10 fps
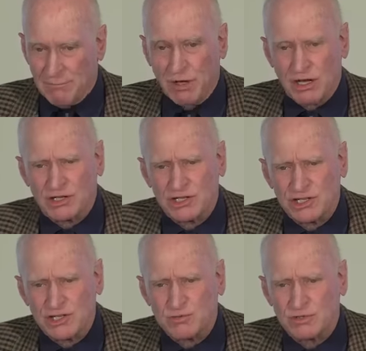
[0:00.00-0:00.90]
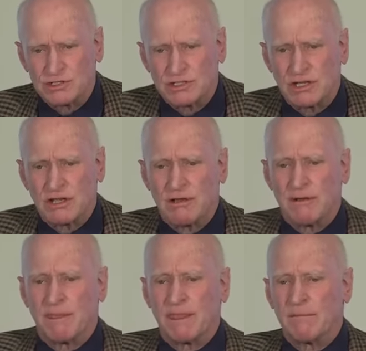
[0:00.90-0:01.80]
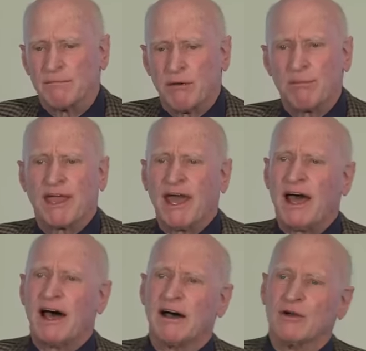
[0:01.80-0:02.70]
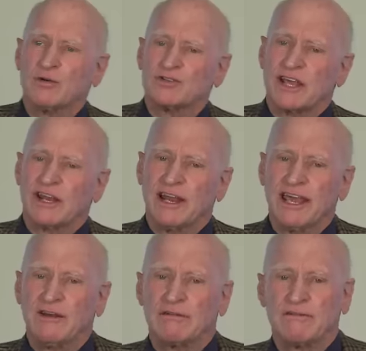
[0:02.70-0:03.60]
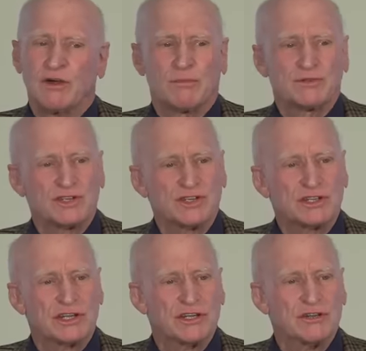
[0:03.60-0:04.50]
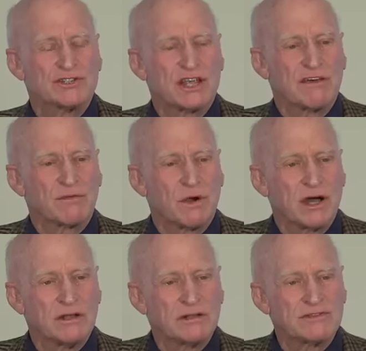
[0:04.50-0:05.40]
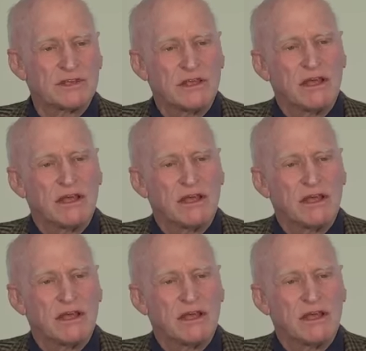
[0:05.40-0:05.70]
politicians was Bob Carr, who was then leader of the opposition in New South Wales.